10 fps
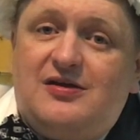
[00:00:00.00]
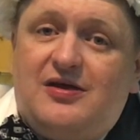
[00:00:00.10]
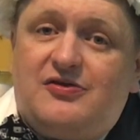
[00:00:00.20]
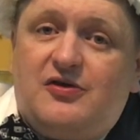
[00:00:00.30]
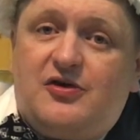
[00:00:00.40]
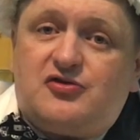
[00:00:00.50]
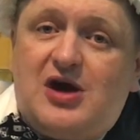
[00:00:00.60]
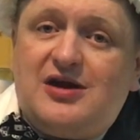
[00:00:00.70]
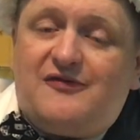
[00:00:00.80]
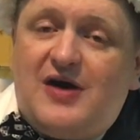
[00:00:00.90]
And so they're
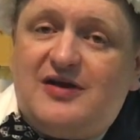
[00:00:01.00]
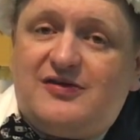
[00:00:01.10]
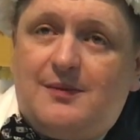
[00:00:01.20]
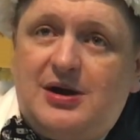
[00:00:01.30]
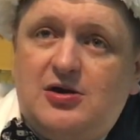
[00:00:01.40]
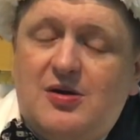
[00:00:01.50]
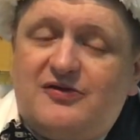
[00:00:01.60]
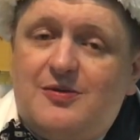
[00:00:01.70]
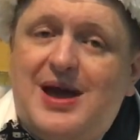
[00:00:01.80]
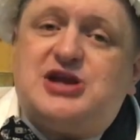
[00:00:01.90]
trying to find somebody who
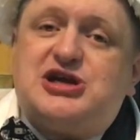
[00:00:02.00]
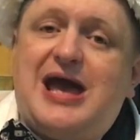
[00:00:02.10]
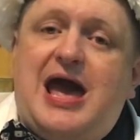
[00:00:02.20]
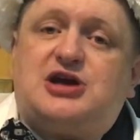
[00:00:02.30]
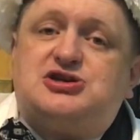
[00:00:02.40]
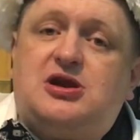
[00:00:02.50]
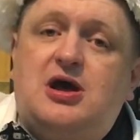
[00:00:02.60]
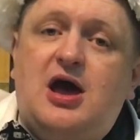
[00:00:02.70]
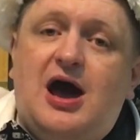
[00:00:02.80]
has the matching action.